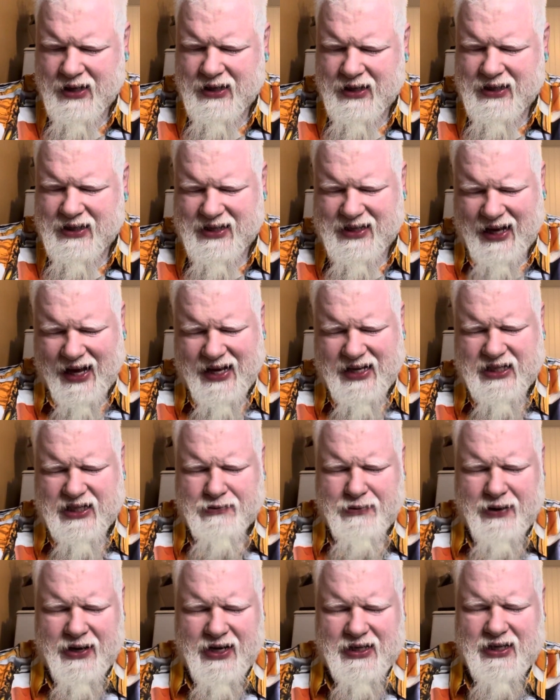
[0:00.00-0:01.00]
slight
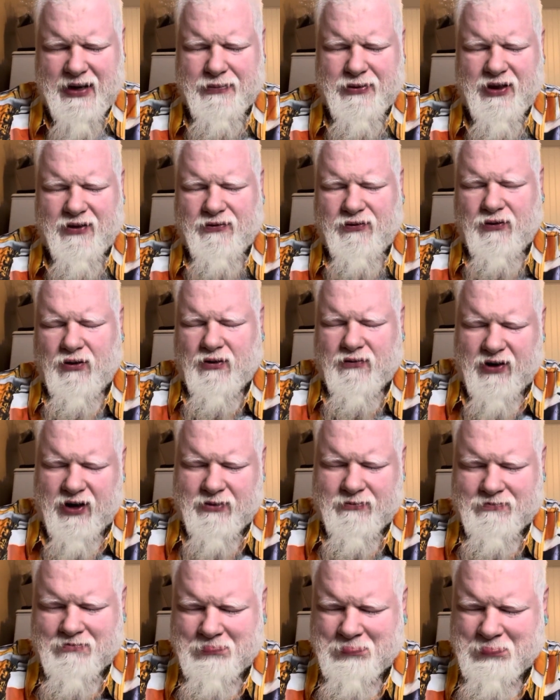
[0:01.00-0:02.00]
sweetness up at the
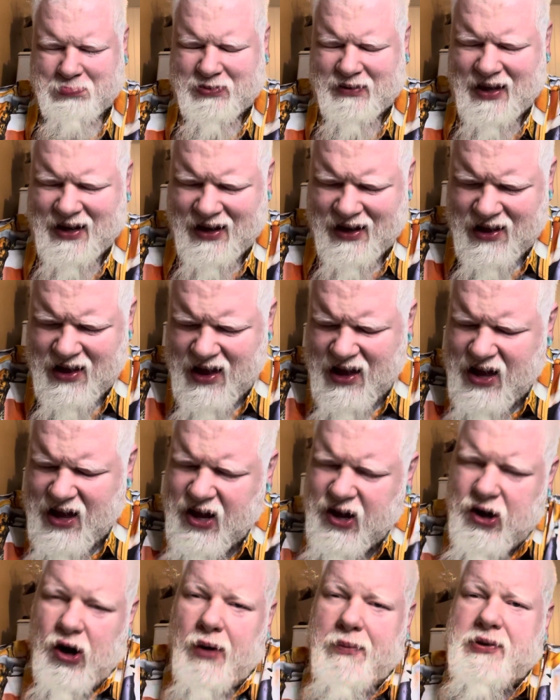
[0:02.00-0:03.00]
forefront.
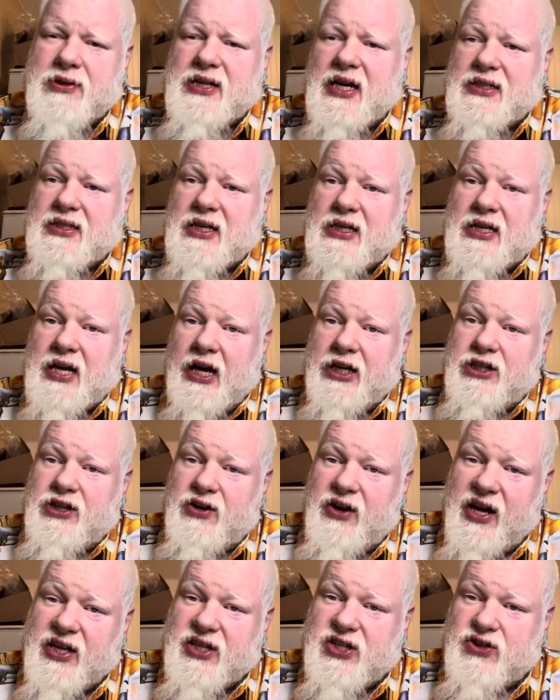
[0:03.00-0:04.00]
Almost has a touch
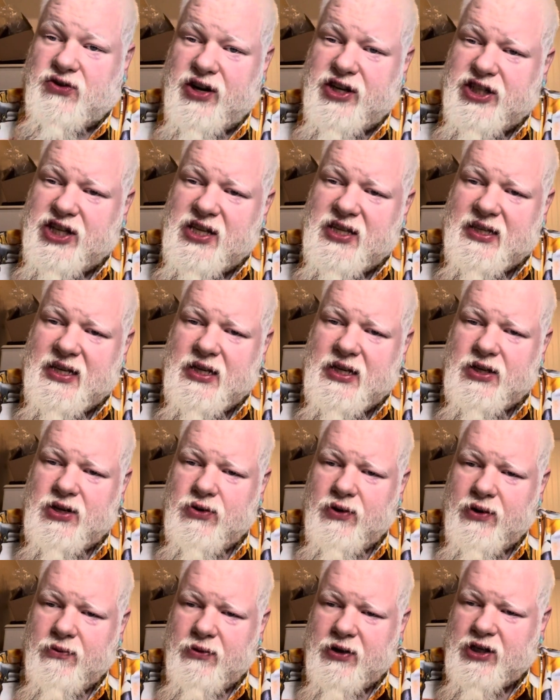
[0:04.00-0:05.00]
of astringency
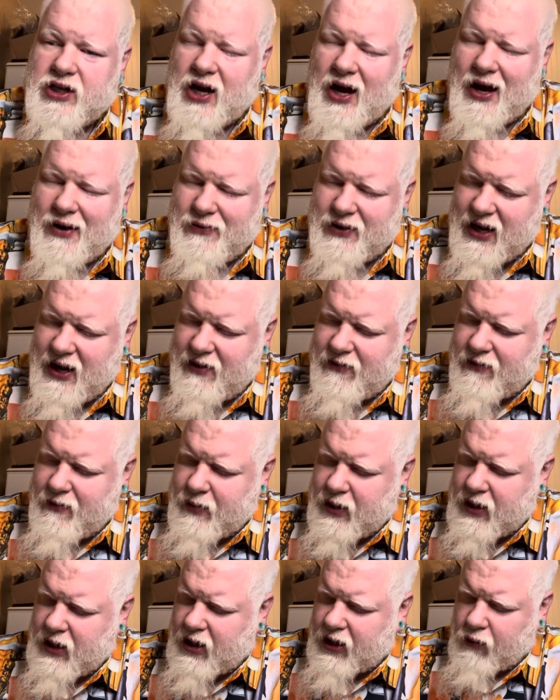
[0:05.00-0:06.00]
to it, which I would get from
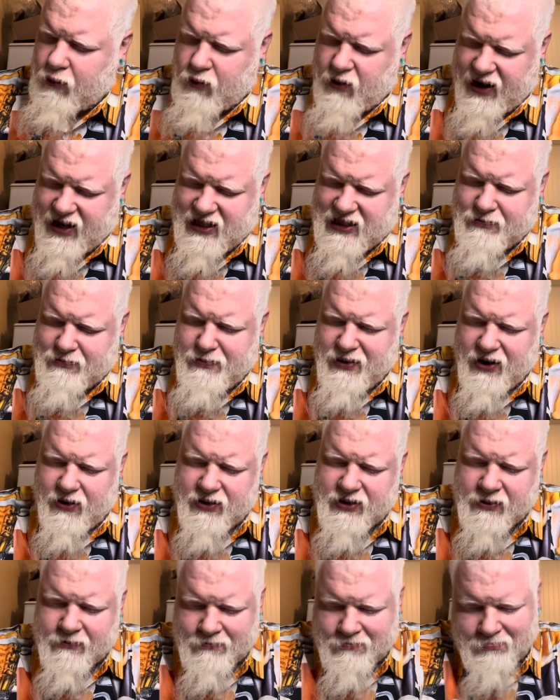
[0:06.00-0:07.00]
a lot of rice
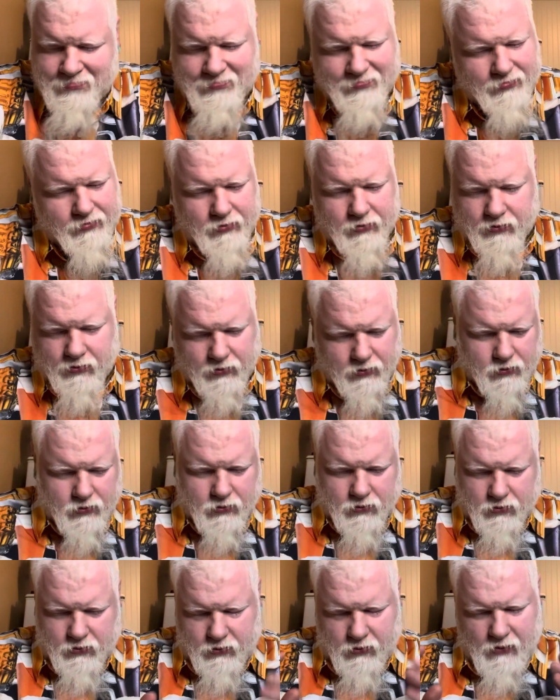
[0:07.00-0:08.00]
beers.
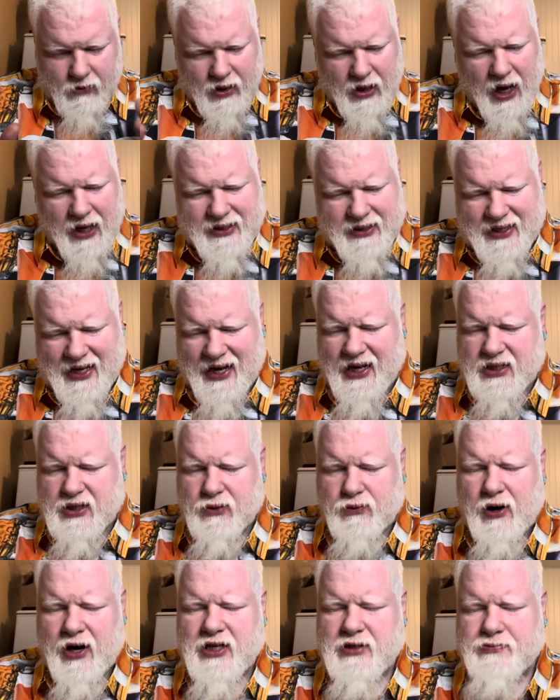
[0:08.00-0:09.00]
Not saying it's a
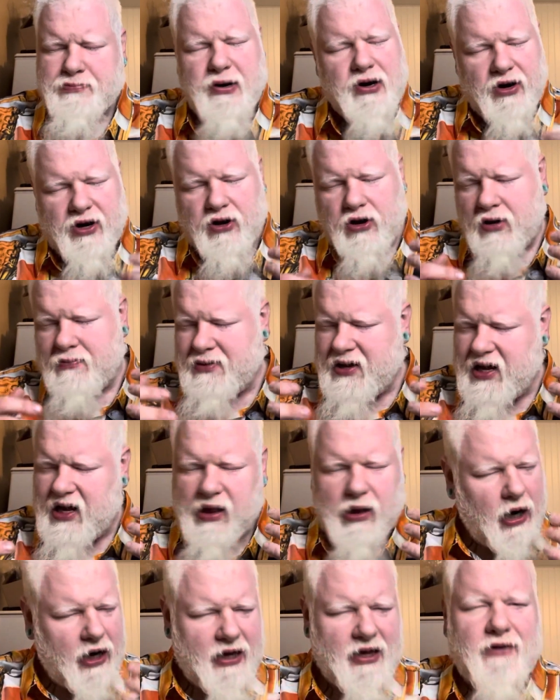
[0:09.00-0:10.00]
rice beer. It could be a
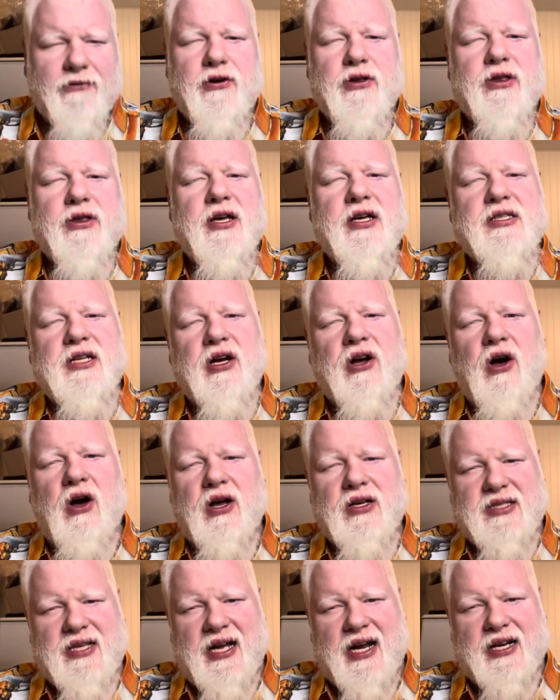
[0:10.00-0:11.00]
lot of different things that
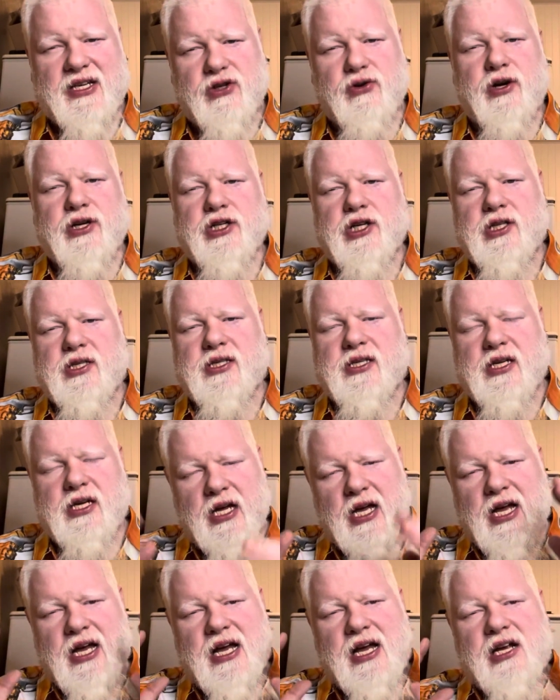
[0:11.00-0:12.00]
cause that astringency.
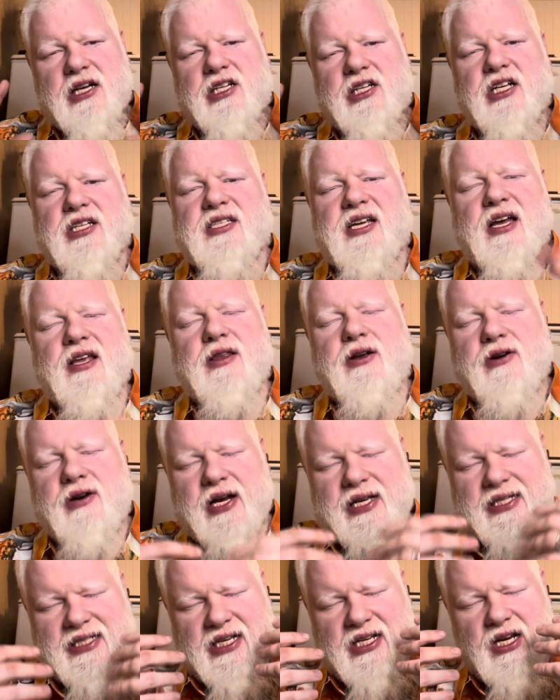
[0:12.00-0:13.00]
Just saying there
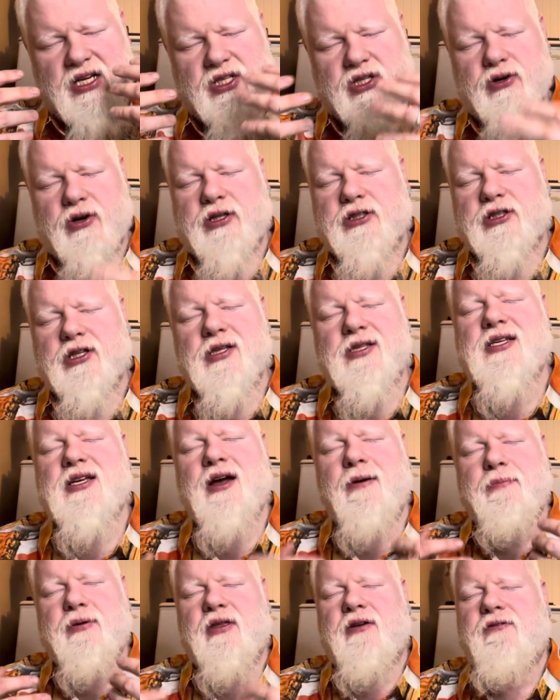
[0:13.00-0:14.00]
is an astringency
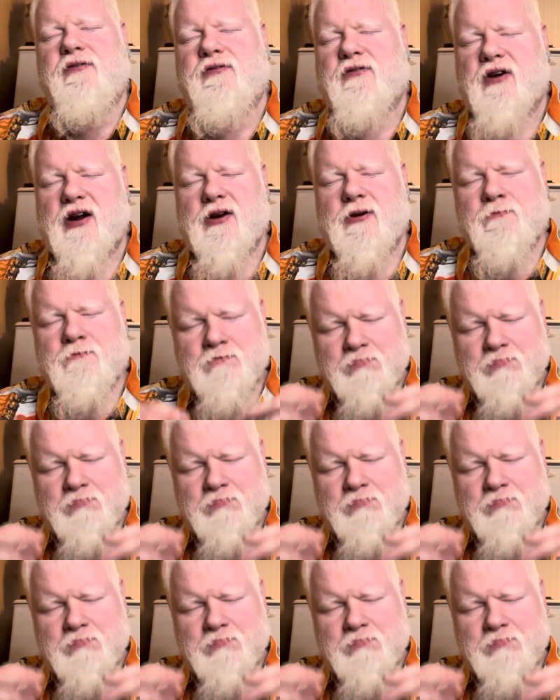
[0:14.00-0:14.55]
up at the front